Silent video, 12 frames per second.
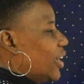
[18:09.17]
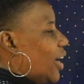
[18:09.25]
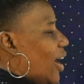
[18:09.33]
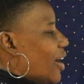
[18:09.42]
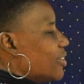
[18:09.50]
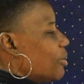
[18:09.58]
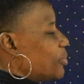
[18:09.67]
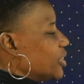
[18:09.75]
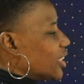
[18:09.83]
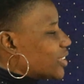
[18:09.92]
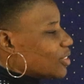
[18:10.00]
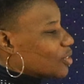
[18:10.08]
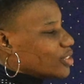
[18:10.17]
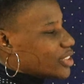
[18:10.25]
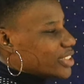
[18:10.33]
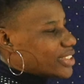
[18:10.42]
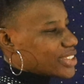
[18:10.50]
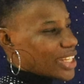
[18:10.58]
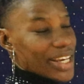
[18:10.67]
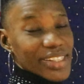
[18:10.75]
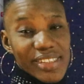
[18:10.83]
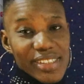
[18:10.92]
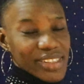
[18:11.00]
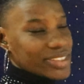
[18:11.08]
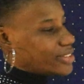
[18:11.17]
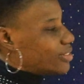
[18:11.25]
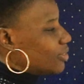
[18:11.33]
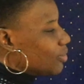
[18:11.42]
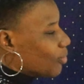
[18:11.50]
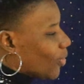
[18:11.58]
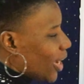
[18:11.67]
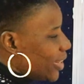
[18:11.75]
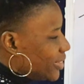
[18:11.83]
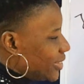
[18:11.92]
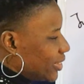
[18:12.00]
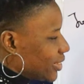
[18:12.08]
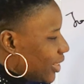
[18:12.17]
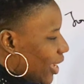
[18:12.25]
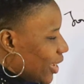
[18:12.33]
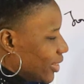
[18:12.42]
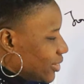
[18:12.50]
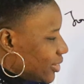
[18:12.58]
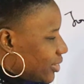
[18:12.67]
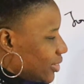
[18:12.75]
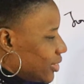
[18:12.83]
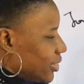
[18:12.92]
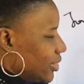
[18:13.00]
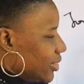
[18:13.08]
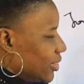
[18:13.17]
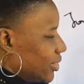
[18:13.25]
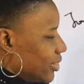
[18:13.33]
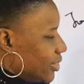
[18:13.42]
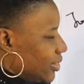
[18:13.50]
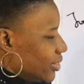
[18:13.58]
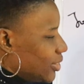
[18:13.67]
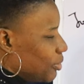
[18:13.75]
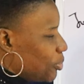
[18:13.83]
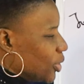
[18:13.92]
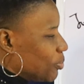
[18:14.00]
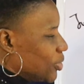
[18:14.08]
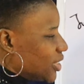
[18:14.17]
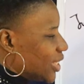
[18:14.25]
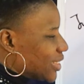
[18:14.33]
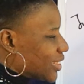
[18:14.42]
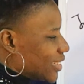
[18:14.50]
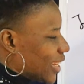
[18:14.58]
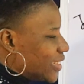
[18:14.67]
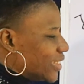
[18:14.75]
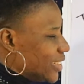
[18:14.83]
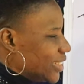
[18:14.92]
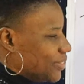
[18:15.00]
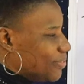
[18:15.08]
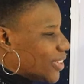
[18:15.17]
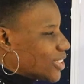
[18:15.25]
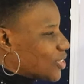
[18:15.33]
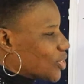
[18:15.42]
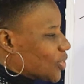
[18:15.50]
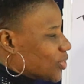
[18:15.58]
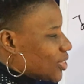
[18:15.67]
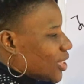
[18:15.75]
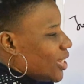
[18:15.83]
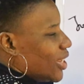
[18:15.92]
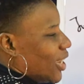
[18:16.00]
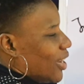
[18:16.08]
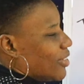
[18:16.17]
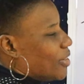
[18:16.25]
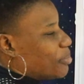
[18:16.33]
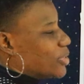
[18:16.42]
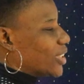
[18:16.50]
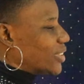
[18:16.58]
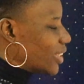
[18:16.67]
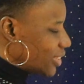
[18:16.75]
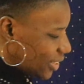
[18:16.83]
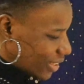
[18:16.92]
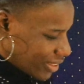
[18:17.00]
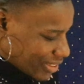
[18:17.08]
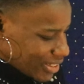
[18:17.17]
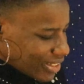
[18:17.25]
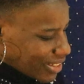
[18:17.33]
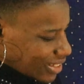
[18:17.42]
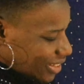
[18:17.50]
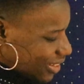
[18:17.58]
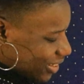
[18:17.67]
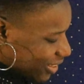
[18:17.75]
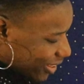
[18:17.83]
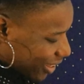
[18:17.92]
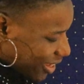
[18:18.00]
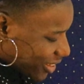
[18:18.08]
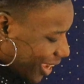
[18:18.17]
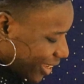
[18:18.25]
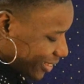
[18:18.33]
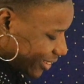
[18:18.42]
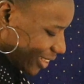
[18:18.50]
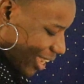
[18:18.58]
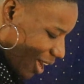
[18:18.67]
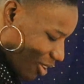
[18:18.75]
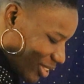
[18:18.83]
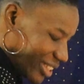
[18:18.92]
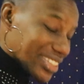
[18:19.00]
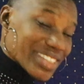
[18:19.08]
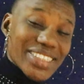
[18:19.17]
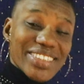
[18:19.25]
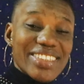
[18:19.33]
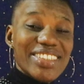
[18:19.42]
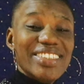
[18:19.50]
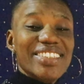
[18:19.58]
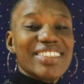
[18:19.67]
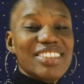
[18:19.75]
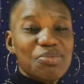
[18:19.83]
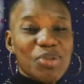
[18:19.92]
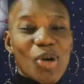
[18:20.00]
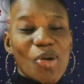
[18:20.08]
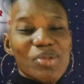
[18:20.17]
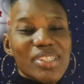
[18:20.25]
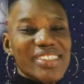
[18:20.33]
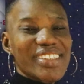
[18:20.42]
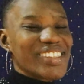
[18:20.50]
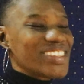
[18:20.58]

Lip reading: are represented on this side, while these guys, the big businesses and the investors, are represented here. Can you guys see how interesting this is becoming?